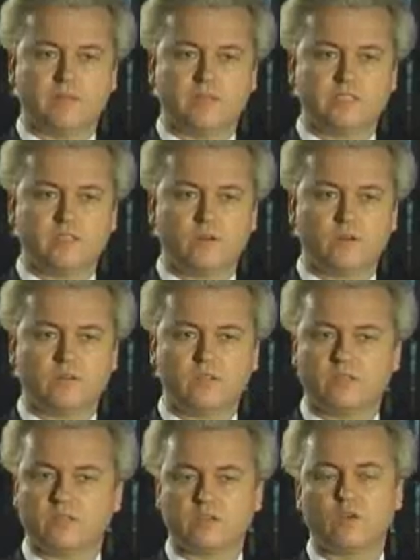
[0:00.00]
it's
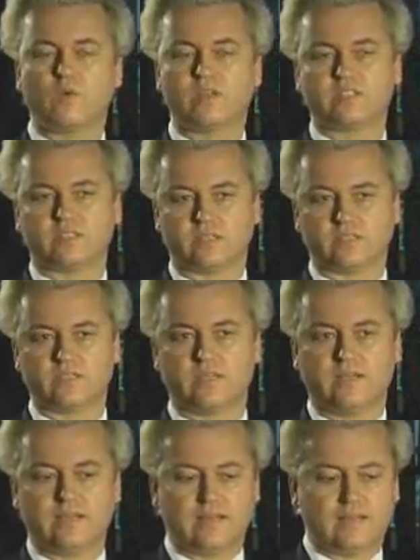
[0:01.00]
not a coincidence
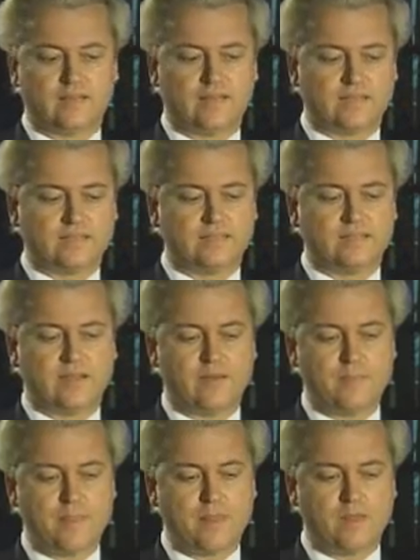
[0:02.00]
that
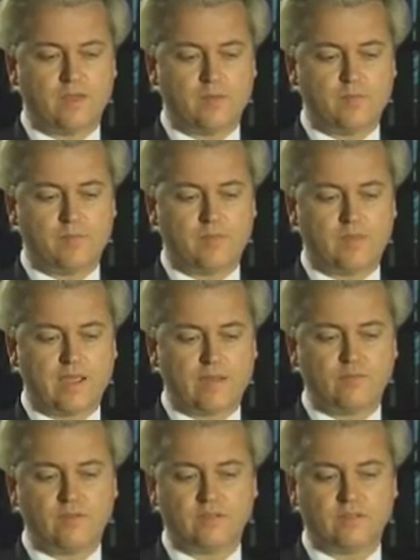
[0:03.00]

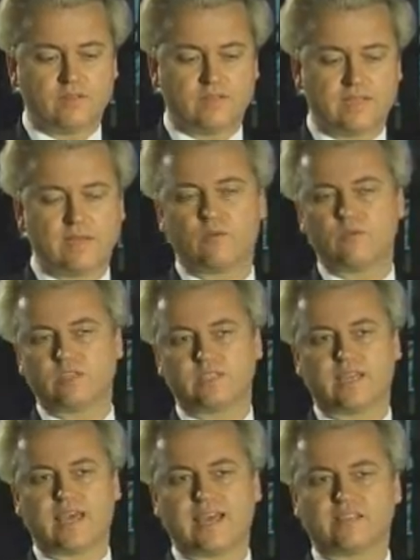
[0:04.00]
every
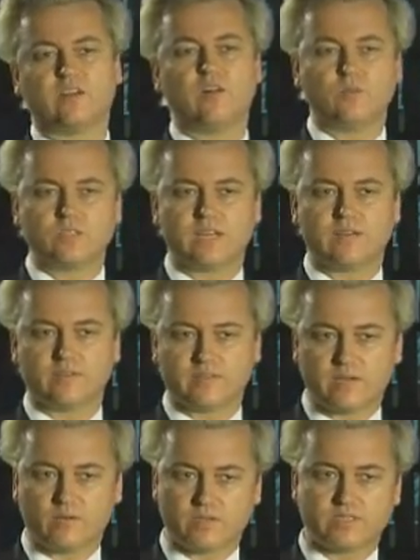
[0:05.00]
terroristic act, almost every
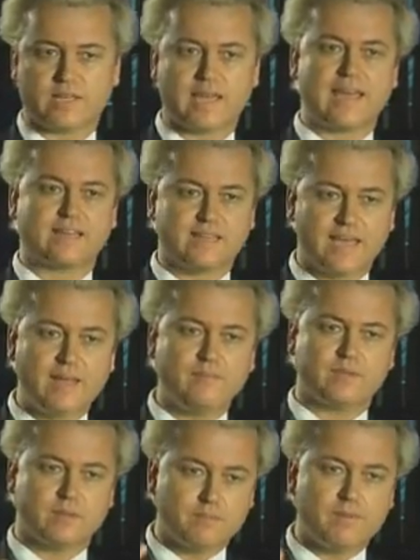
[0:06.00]
terroristic act
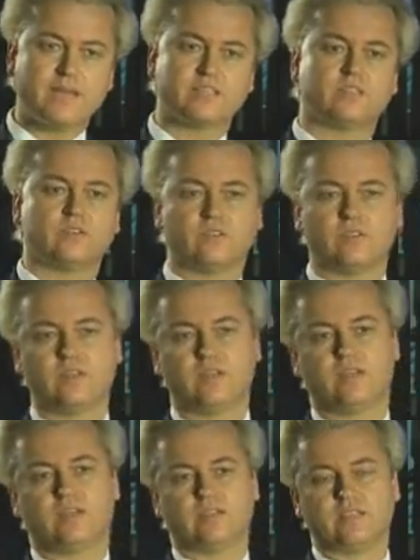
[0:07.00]
aimed and based on
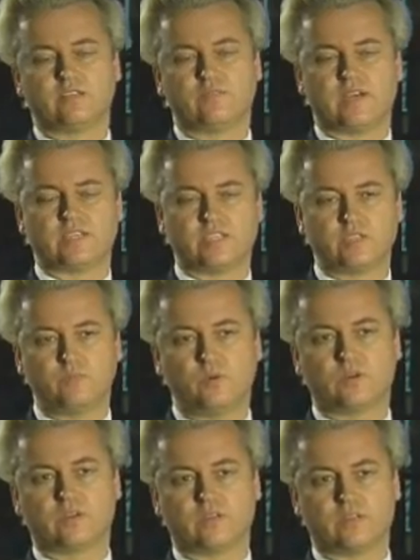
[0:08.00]
this fascist
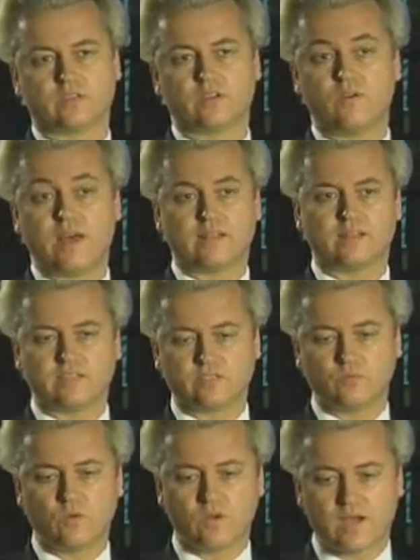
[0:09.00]
book, the Quran, and
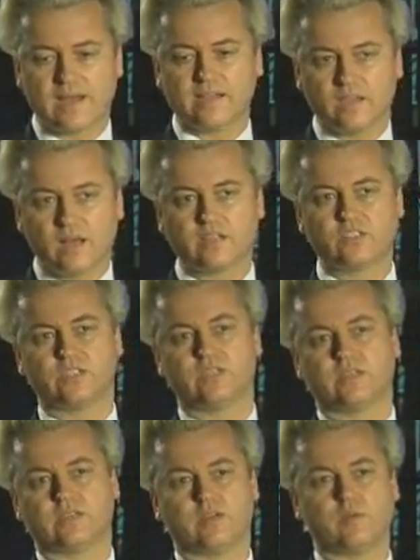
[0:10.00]
this wrong ideology,
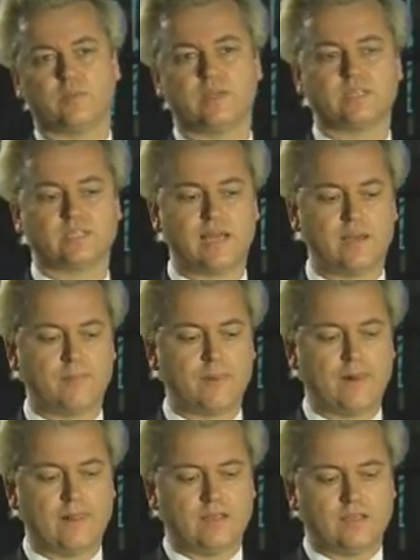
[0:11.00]
the Islam,
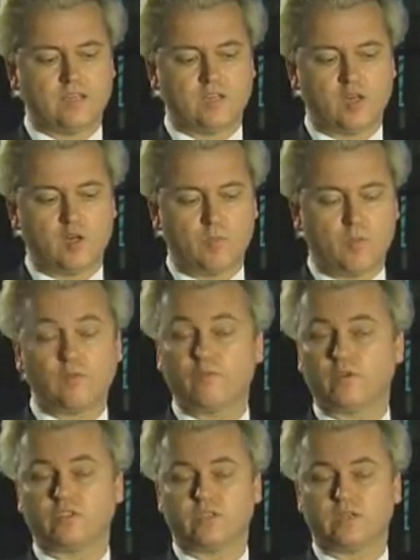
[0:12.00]

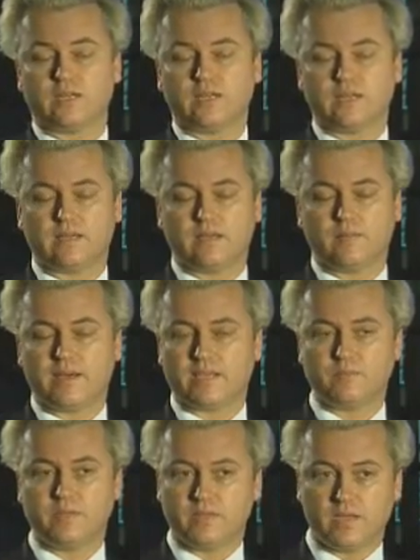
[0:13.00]
unfortunately
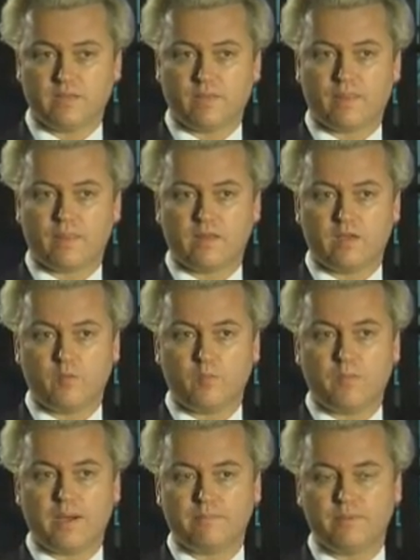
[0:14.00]
has been done
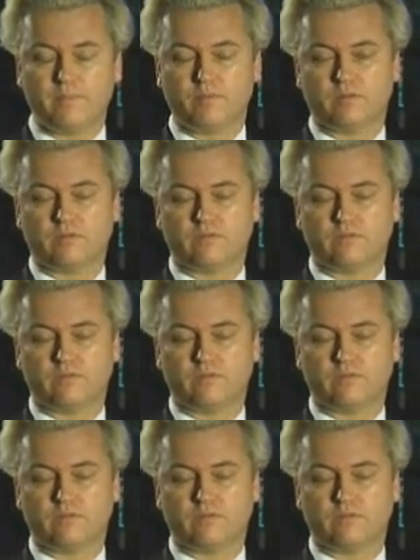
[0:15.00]
by people